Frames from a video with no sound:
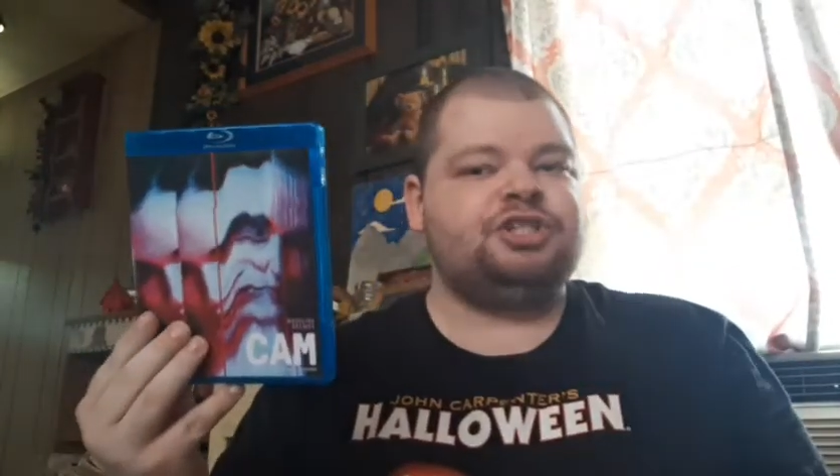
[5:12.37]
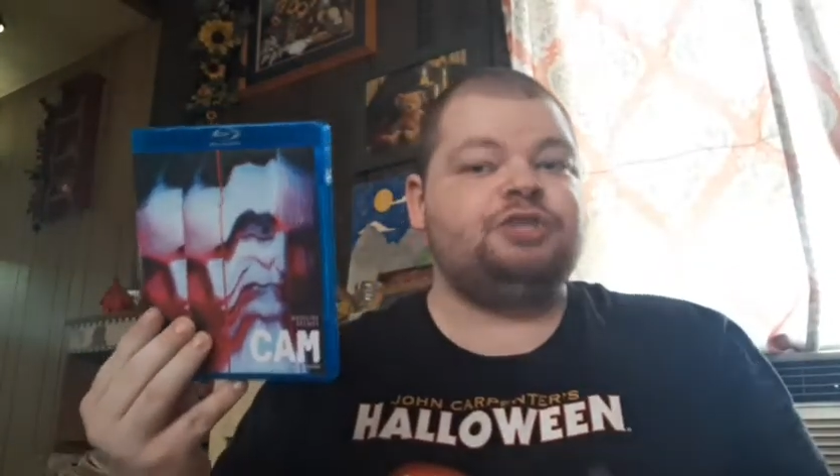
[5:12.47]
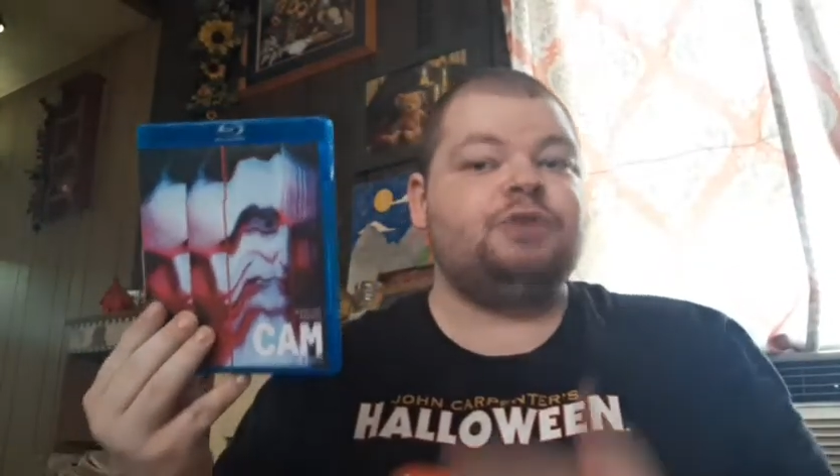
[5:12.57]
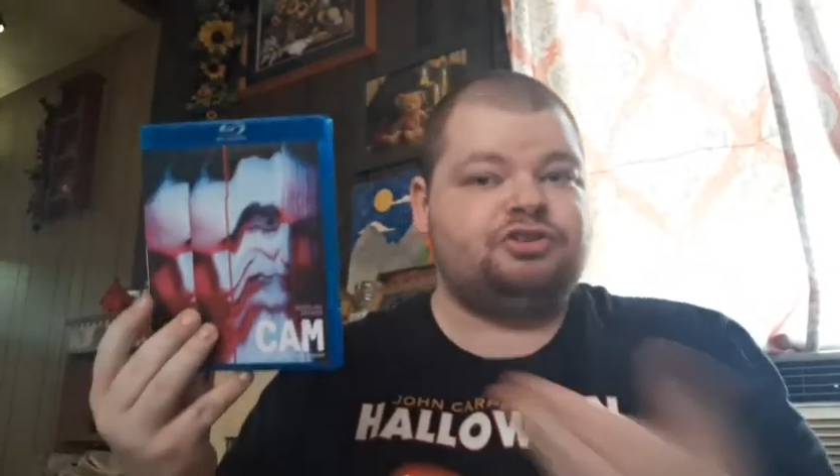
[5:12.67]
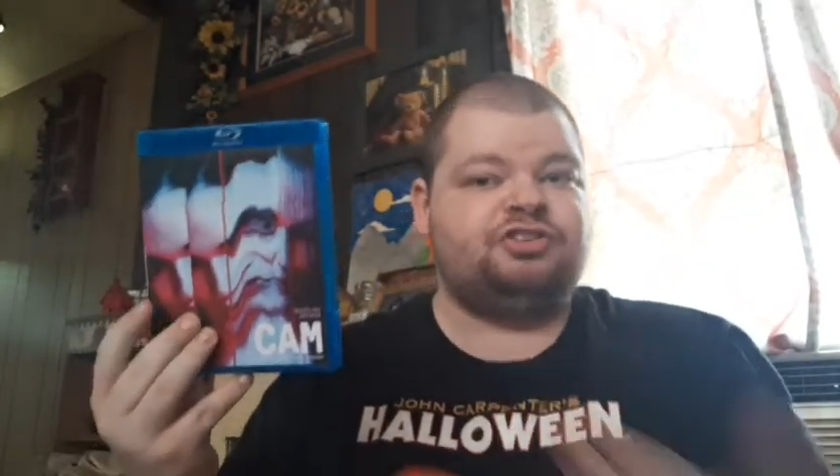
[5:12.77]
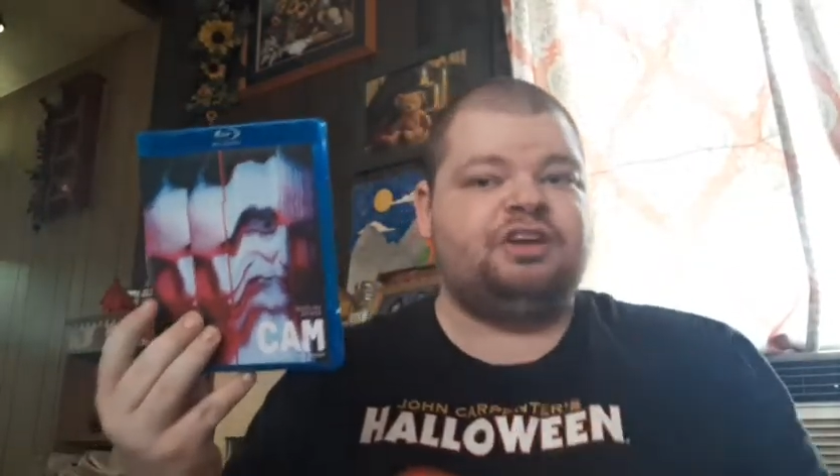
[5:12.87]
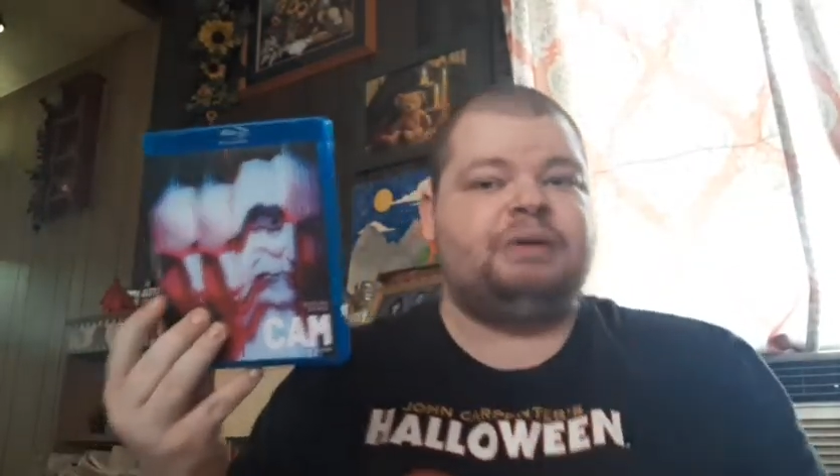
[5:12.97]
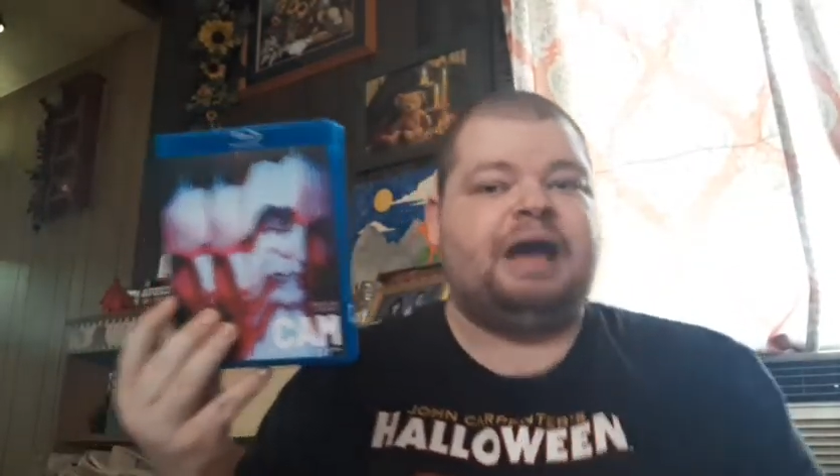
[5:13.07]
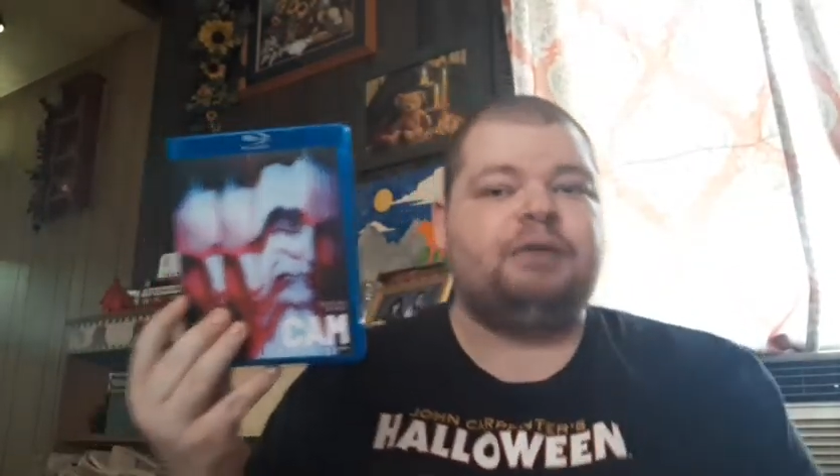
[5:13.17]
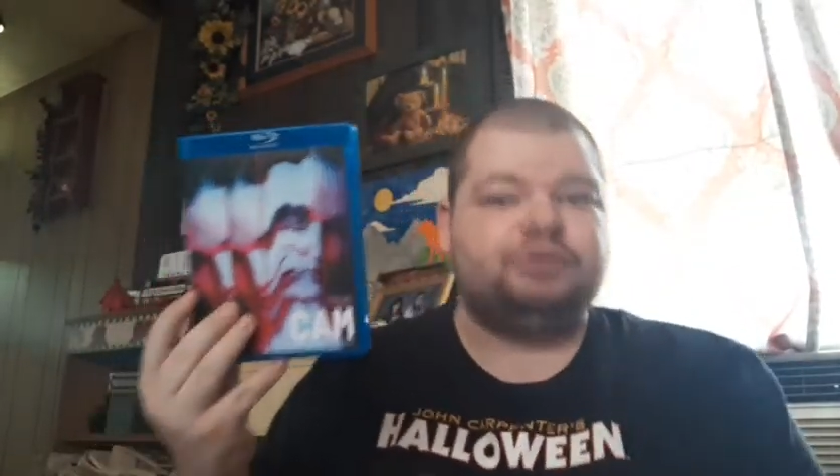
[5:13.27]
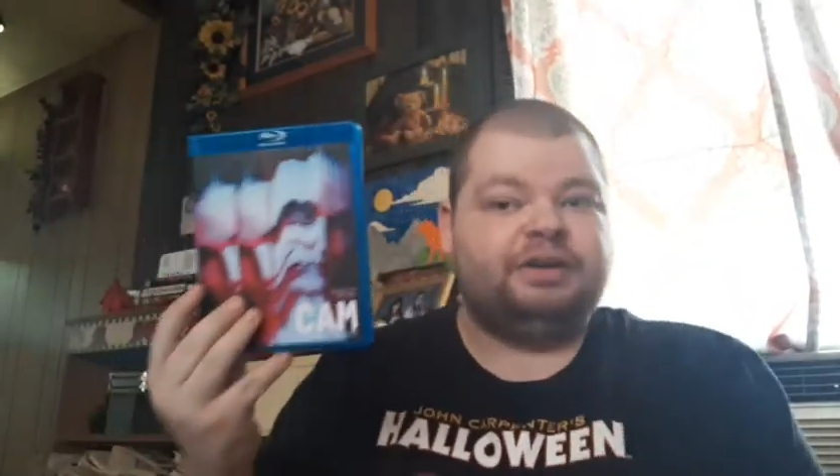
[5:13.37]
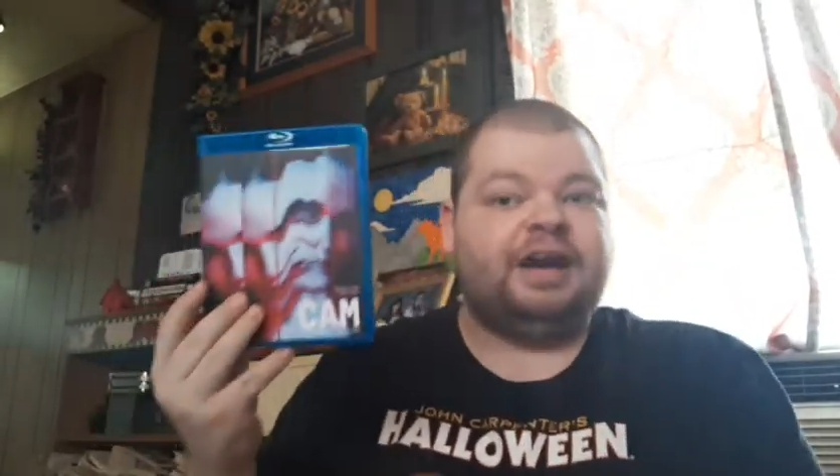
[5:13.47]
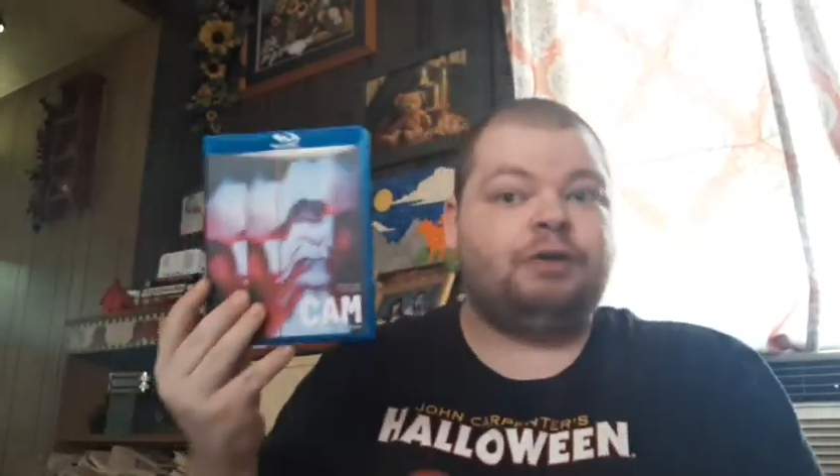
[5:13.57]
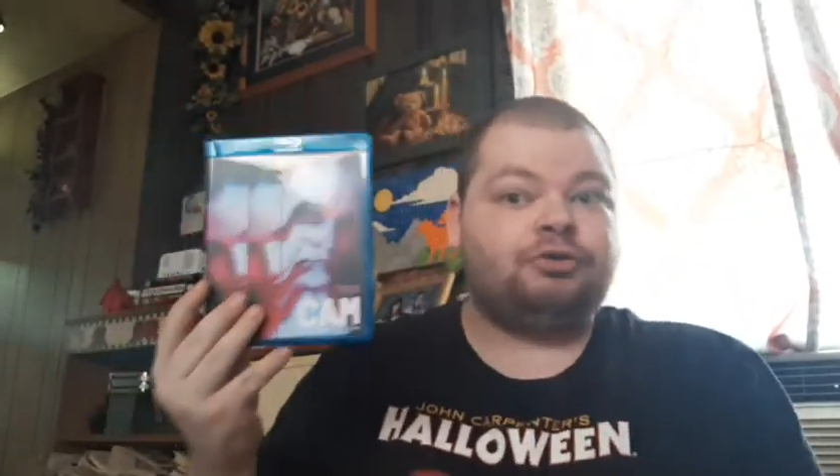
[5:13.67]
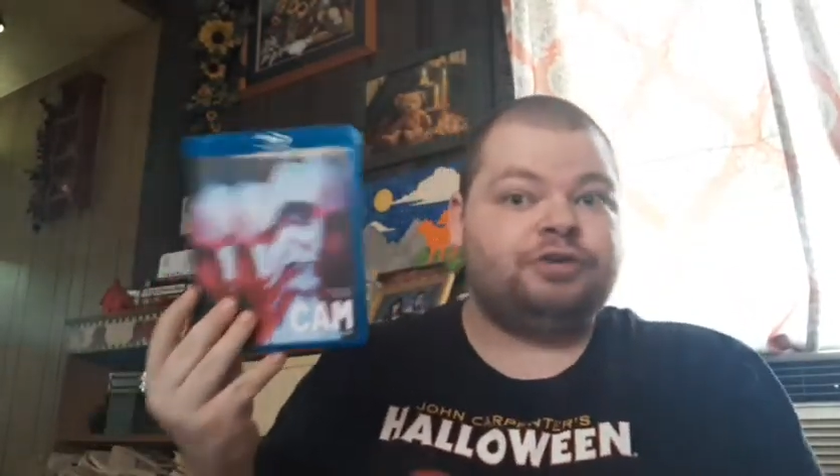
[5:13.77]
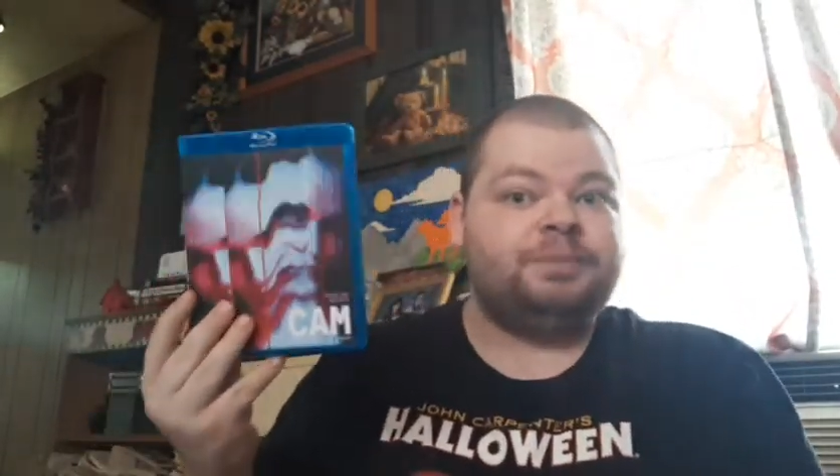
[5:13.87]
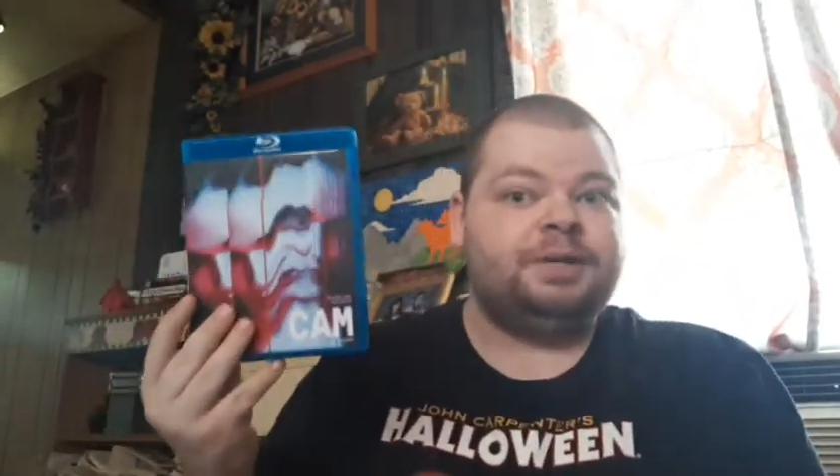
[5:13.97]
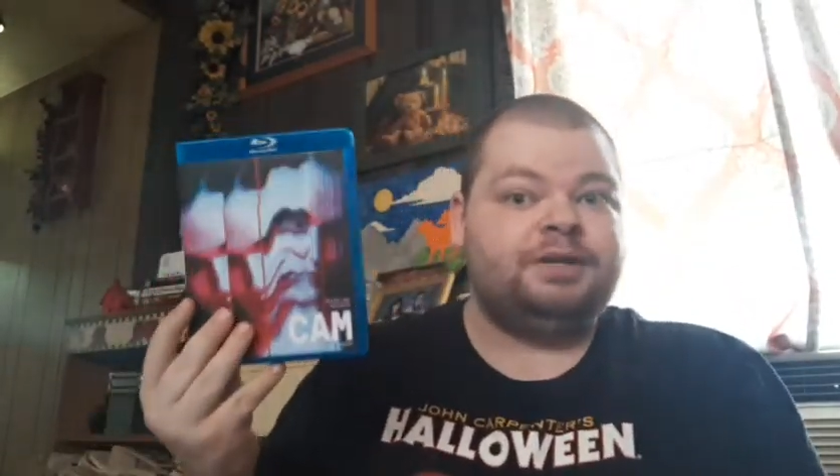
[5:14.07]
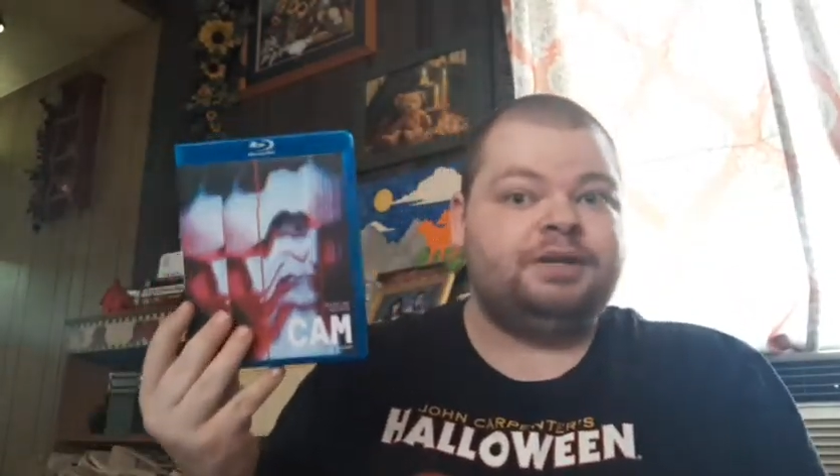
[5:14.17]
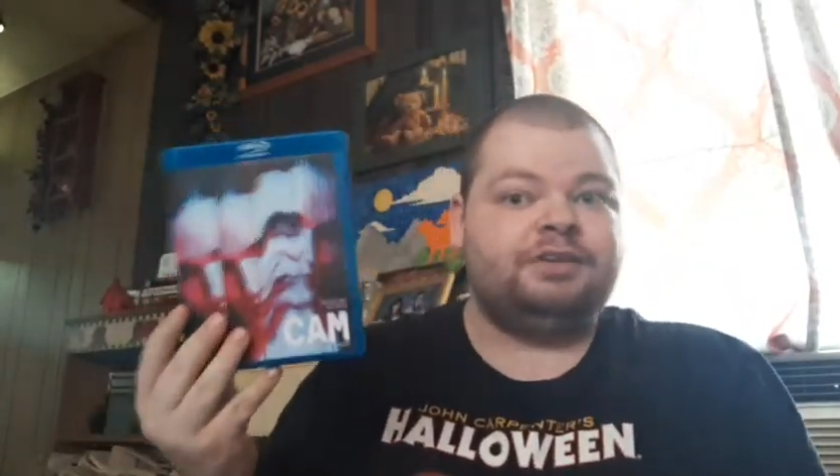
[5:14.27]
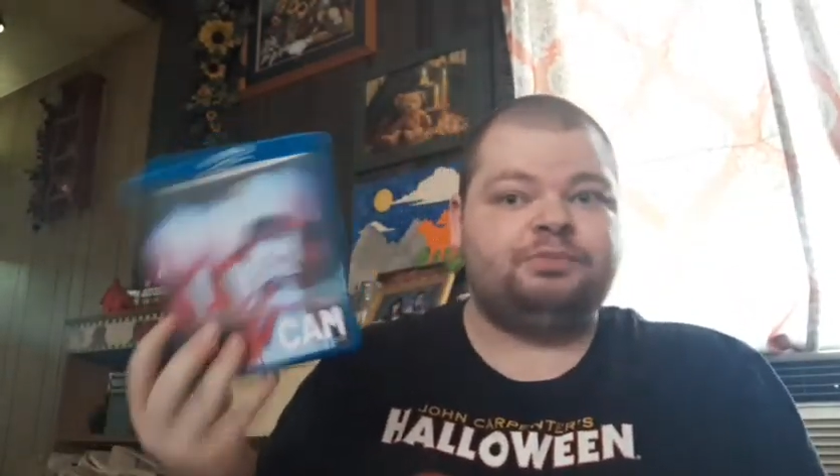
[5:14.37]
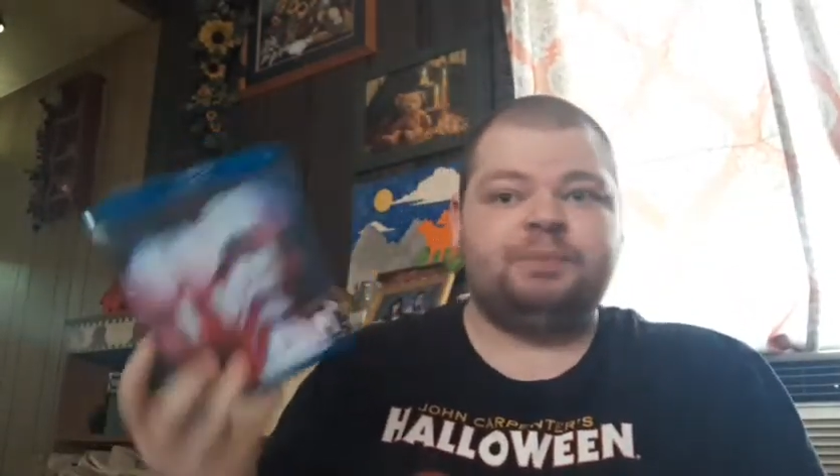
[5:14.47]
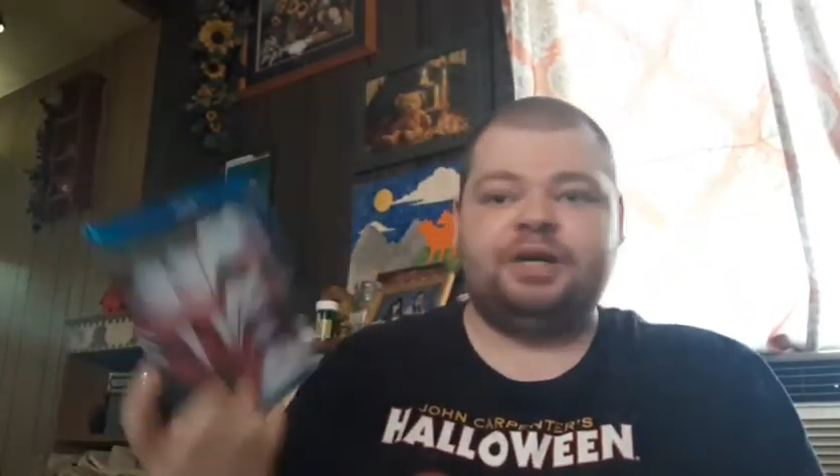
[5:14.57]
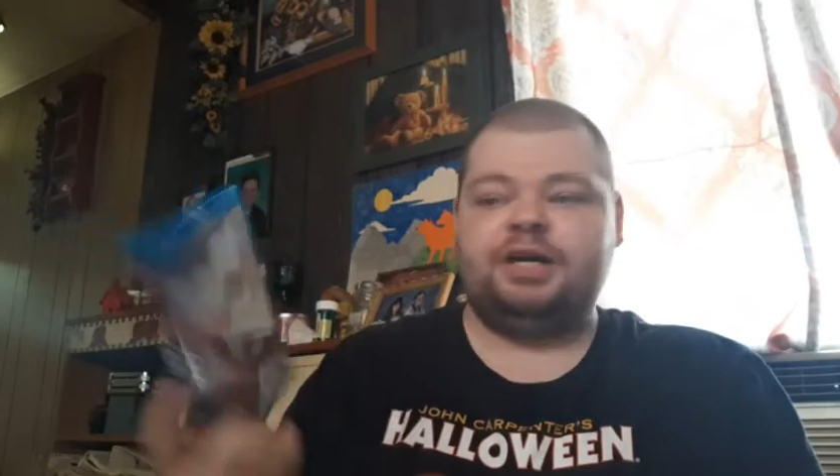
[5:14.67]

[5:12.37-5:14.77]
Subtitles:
you understand how creepy it is. But